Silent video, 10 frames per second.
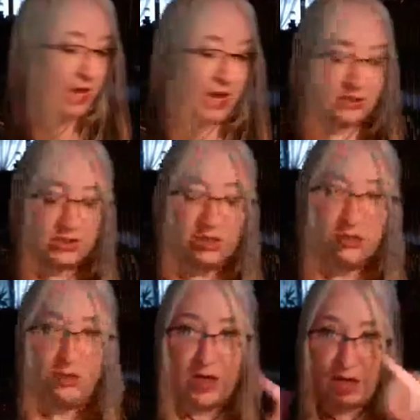Actually,
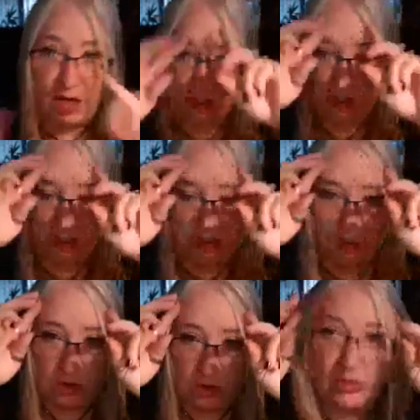what I think I'm
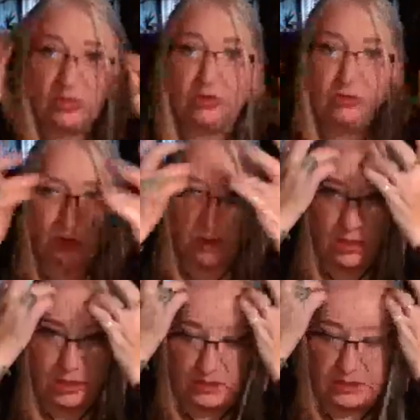going to do,
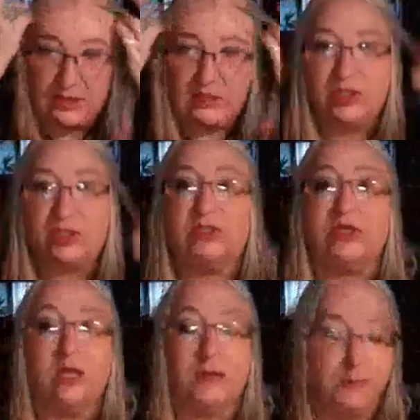and I said this
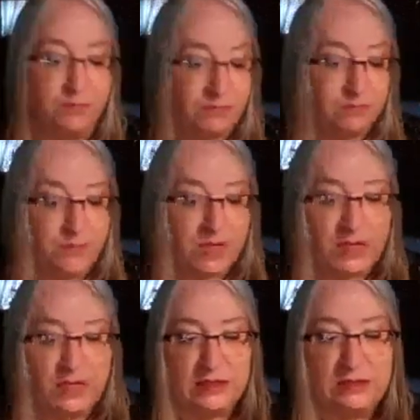yesterday,
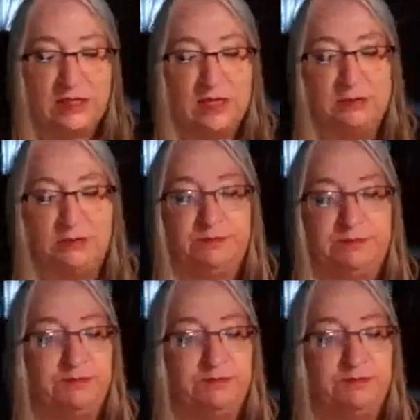is I